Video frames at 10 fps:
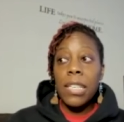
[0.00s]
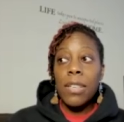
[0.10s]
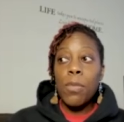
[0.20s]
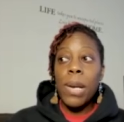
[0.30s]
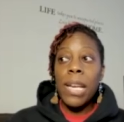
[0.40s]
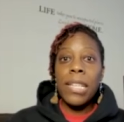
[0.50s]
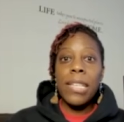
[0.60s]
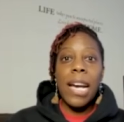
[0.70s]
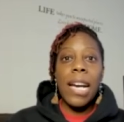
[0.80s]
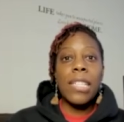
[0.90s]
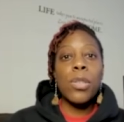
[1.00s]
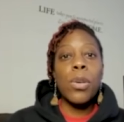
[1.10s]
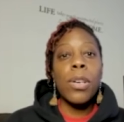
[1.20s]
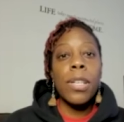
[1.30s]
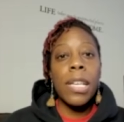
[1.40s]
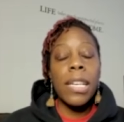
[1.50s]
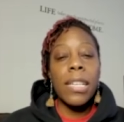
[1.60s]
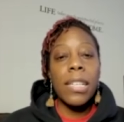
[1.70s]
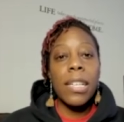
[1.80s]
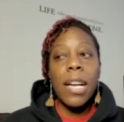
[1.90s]
when I saw
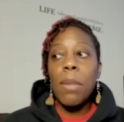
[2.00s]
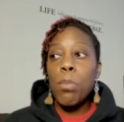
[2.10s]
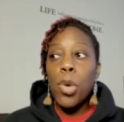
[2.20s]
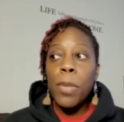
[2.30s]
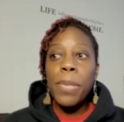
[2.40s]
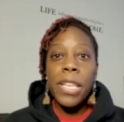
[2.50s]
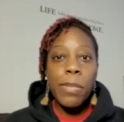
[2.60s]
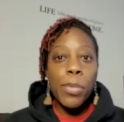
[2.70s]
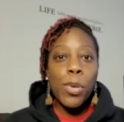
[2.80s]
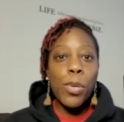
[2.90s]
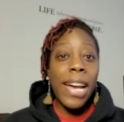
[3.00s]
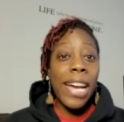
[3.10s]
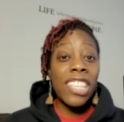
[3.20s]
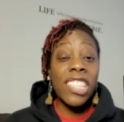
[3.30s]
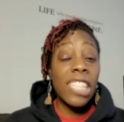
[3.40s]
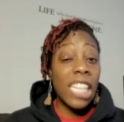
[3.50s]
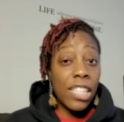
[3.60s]
like more people were actually